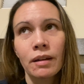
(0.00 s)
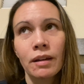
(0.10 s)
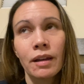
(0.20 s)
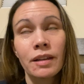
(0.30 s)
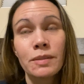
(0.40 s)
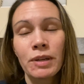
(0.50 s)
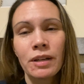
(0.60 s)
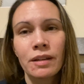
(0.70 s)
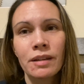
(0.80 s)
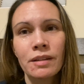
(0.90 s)

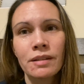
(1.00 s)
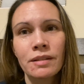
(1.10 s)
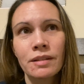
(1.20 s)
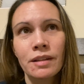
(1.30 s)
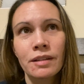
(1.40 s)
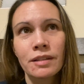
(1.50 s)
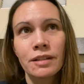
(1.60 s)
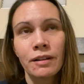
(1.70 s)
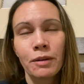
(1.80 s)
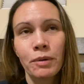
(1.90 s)
husband is
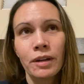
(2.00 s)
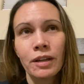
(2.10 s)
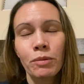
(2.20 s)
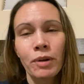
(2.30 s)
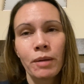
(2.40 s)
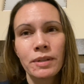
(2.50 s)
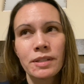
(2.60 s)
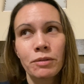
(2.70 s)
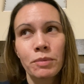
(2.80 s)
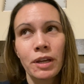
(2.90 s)
still at work. He'll probably
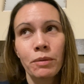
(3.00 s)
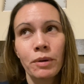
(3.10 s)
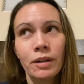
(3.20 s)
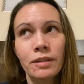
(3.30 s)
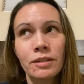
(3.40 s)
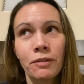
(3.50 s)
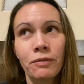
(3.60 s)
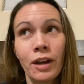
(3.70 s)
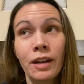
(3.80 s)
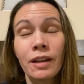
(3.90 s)
still be at work until
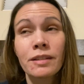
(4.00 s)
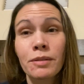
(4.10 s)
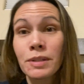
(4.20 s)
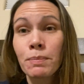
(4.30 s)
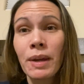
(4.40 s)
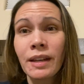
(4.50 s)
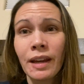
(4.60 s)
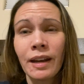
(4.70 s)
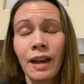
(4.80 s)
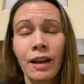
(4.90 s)
Friday. So it's Monday
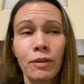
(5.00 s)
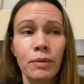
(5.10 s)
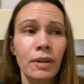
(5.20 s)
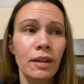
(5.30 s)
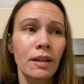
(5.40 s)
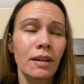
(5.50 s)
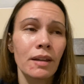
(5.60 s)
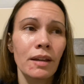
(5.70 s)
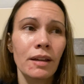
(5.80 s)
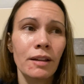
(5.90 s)
now.
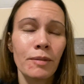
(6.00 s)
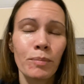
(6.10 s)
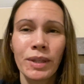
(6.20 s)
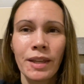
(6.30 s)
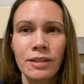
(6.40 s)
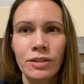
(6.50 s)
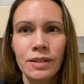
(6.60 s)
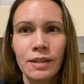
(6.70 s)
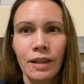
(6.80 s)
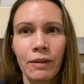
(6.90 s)
But that's just
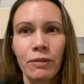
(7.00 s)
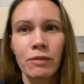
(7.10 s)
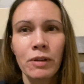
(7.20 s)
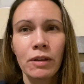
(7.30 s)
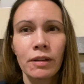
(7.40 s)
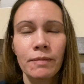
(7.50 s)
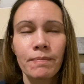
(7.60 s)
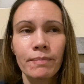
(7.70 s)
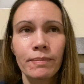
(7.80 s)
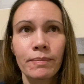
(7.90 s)
the life of a
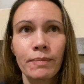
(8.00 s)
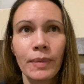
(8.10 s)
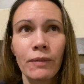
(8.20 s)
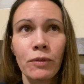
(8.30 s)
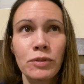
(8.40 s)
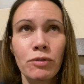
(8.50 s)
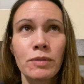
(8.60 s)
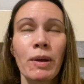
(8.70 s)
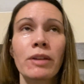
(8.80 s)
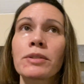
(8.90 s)
first
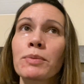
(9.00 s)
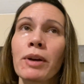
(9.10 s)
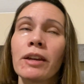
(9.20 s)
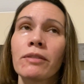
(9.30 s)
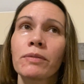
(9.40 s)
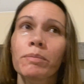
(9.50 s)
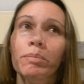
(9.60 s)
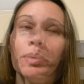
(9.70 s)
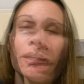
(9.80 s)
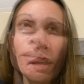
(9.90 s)
responder's wife.
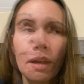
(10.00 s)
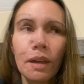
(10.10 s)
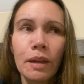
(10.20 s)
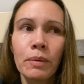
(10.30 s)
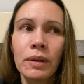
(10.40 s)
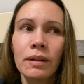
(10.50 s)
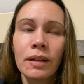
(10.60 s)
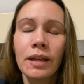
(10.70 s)
But I will